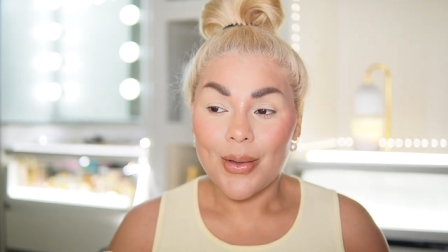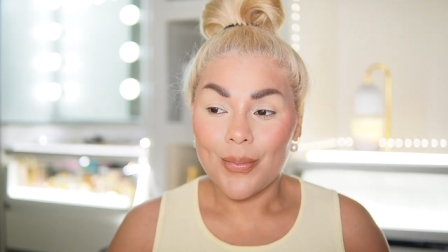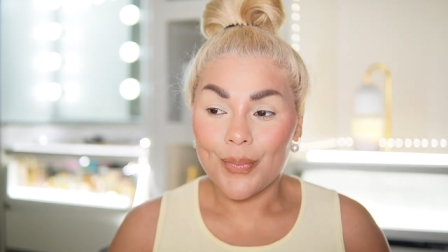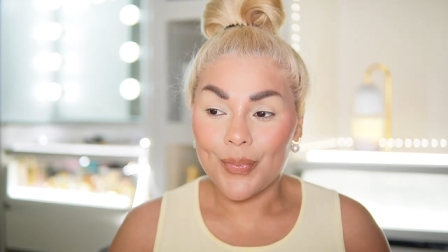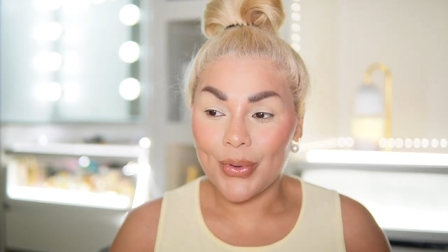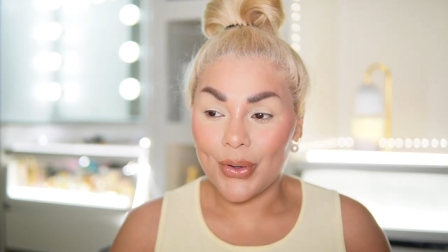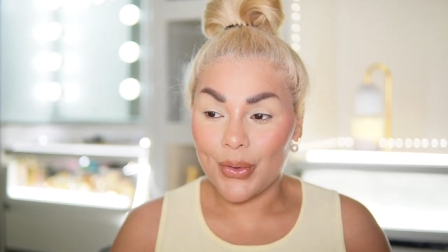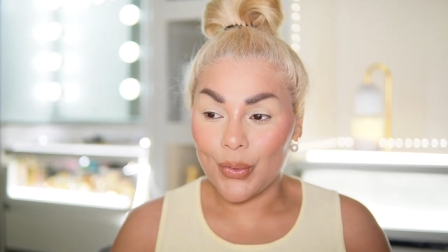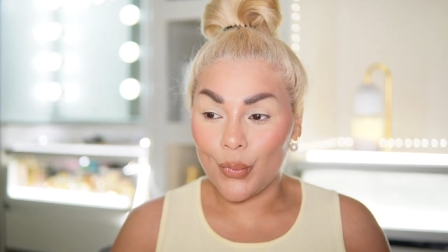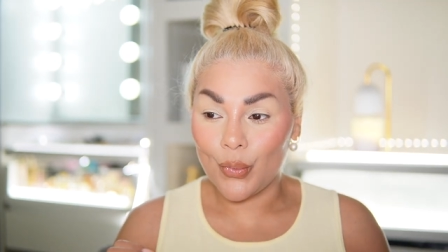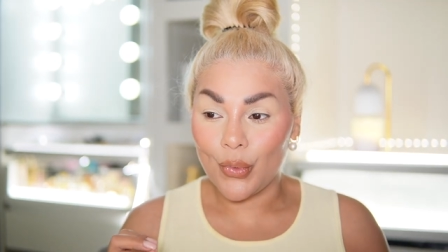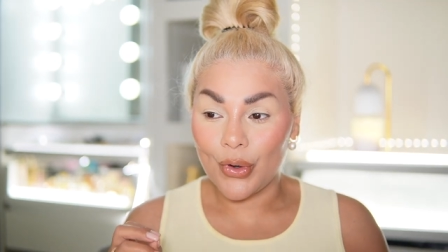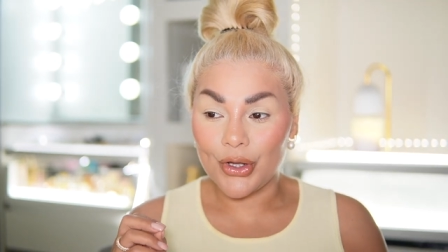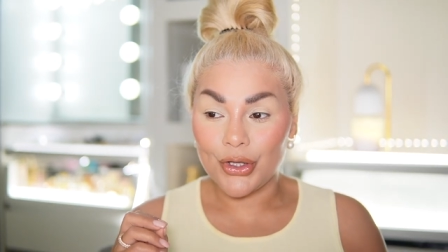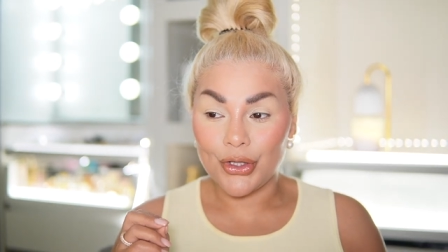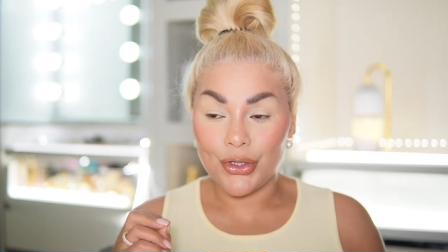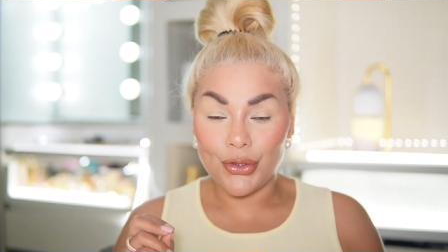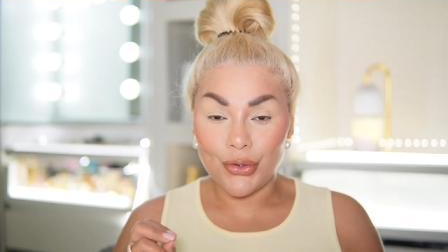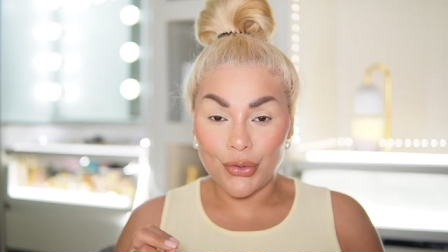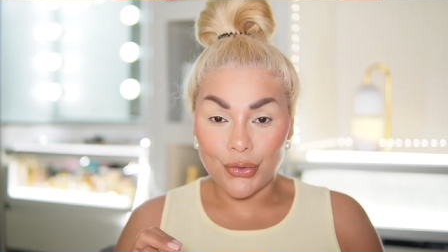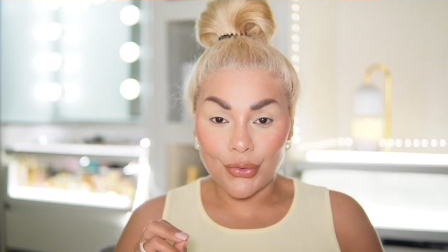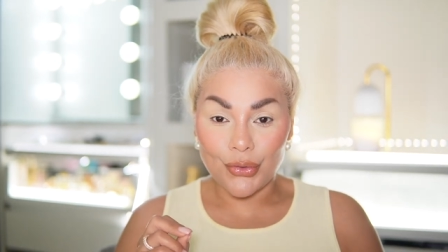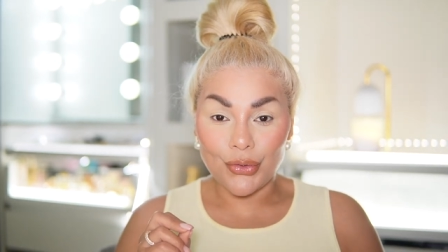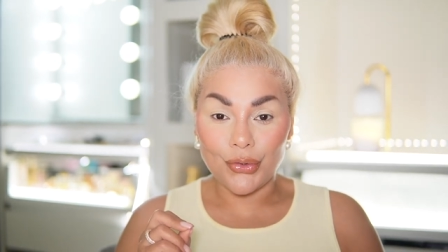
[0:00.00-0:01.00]
But when
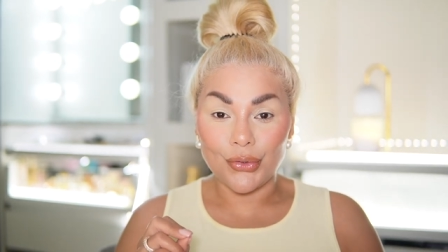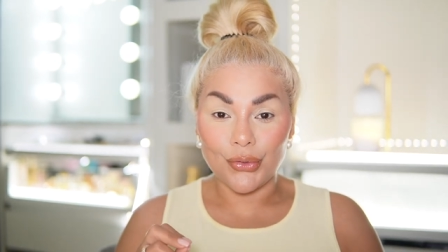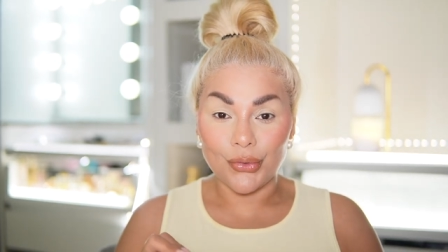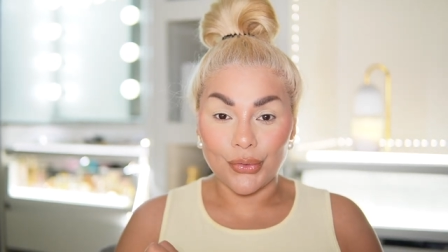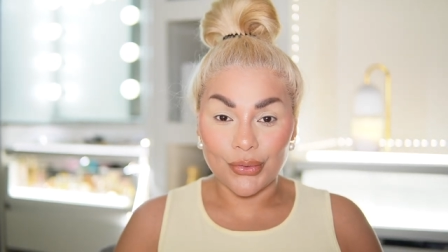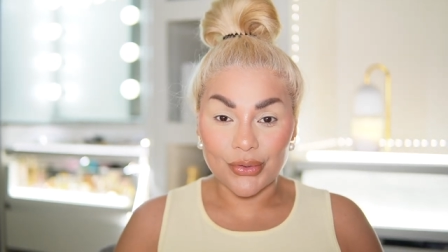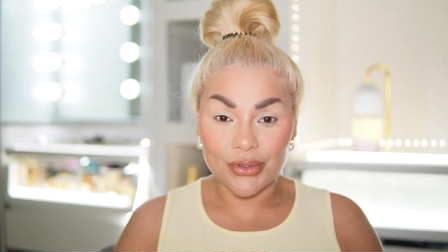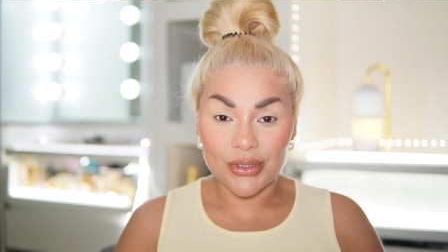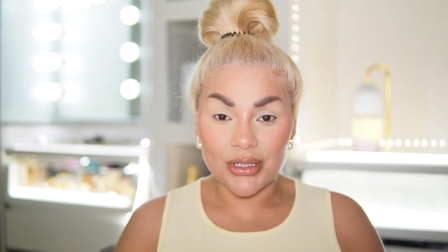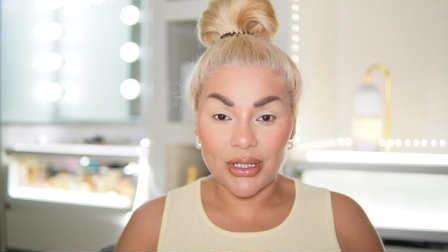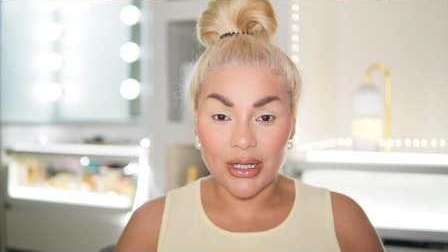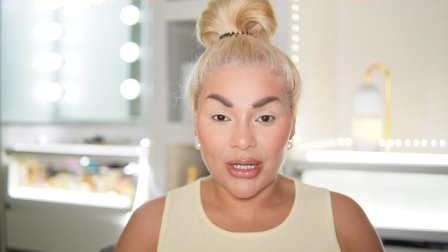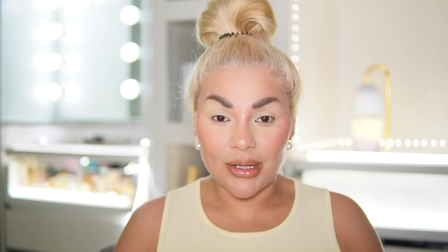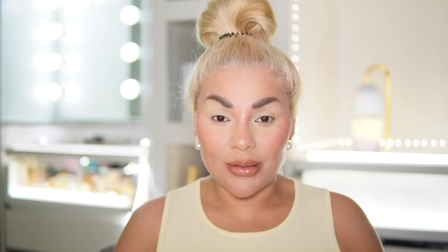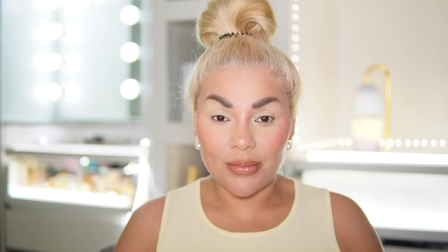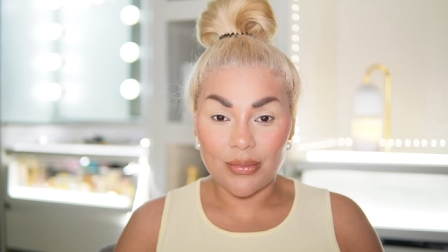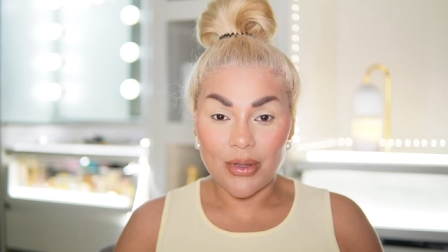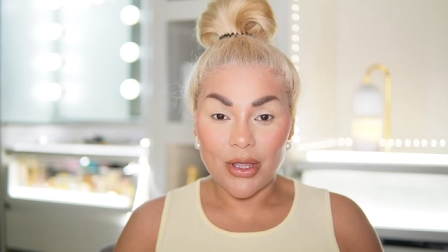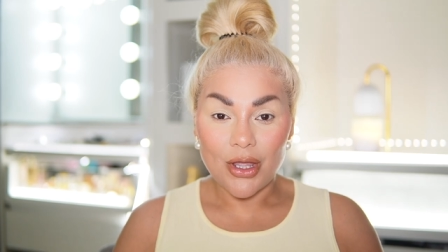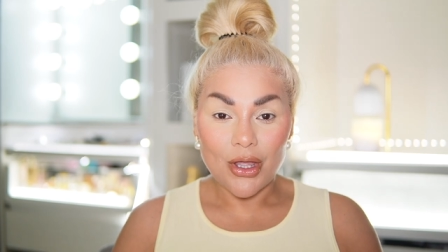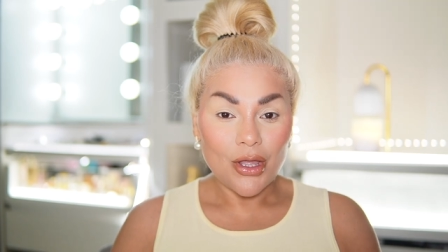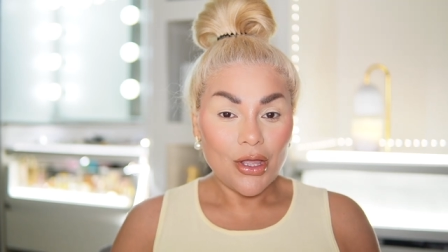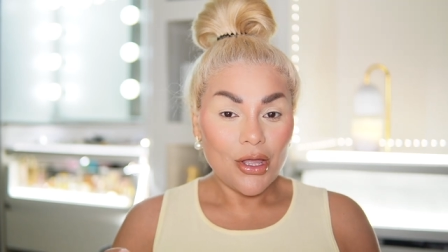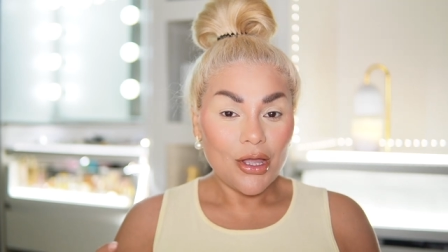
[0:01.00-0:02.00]
you use them,
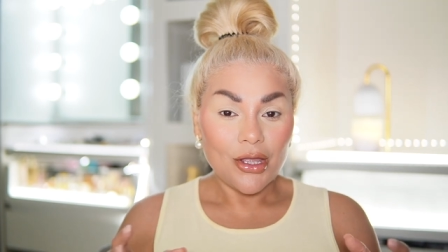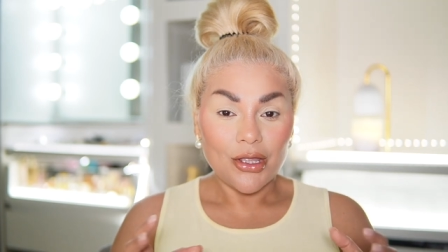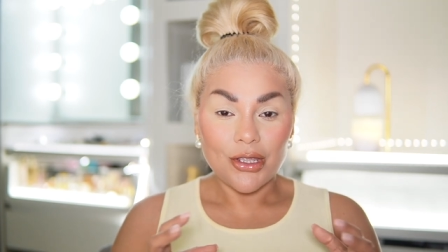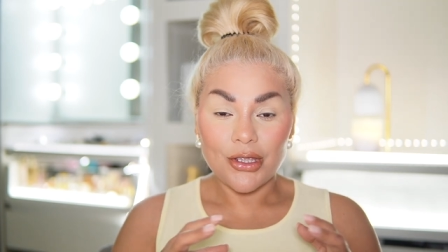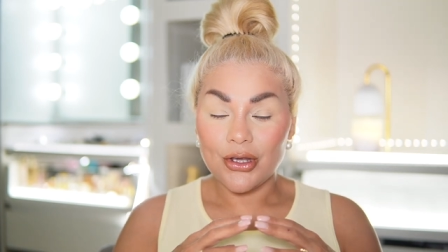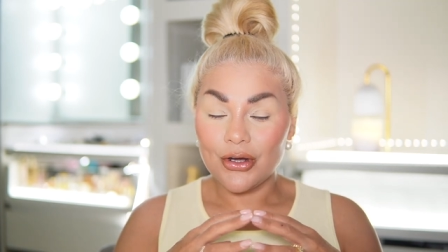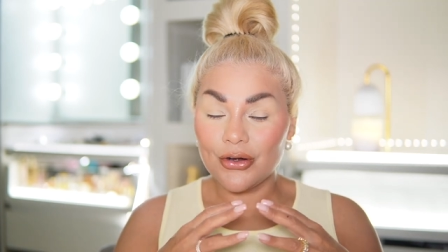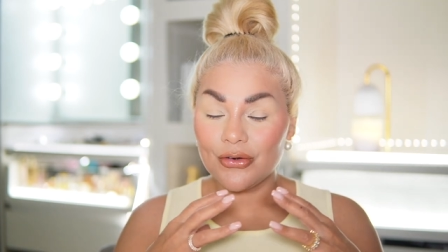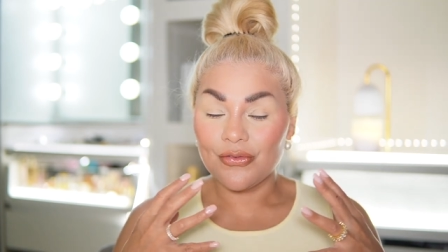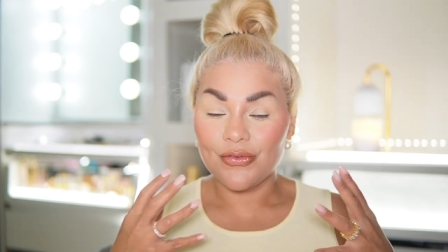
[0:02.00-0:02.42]
your